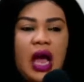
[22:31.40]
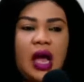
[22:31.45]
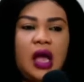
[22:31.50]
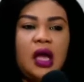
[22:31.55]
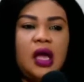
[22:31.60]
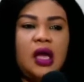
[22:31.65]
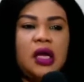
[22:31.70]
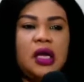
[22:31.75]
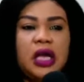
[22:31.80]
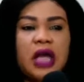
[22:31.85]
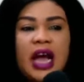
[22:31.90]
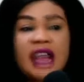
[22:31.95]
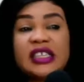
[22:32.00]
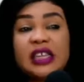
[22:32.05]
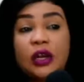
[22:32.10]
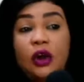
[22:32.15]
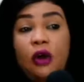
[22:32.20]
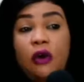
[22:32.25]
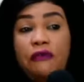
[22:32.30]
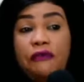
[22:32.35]
He has a
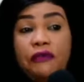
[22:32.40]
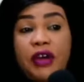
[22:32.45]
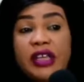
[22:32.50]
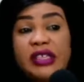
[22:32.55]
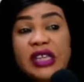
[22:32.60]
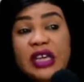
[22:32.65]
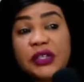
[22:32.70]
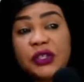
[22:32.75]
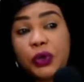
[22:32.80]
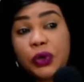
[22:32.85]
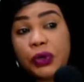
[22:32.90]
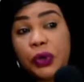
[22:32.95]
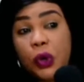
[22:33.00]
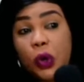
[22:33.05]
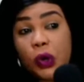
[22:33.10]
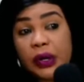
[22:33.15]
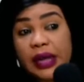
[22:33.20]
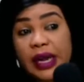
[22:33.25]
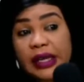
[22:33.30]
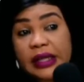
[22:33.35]
lot of friends that he's going to
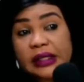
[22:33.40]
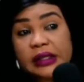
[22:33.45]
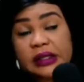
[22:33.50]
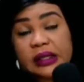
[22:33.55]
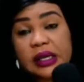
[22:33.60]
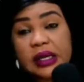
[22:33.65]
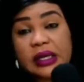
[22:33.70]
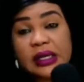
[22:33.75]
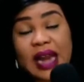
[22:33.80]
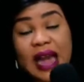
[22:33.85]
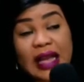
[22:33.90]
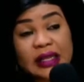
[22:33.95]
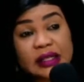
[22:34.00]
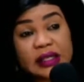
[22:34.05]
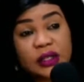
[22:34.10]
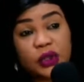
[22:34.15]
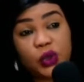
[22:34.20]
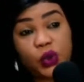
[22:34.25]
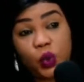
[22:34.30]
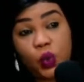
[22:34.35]
connect Nancy
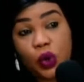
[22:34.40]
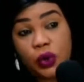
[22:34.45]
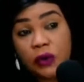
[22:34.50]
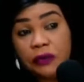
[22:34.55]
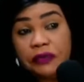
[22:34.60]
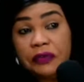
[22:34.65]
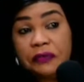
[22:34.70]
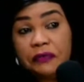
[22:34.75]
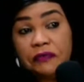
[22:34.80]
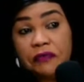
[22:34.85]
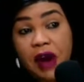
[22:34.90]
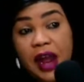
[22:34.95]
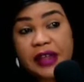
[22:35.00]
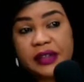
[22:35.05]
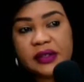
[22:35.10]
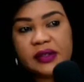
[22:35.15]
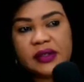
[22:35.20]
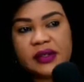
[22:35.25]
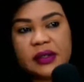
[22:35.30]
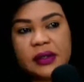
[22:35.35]
to one of his
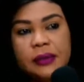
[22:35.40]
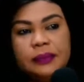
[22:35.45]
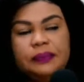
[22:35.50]
friends.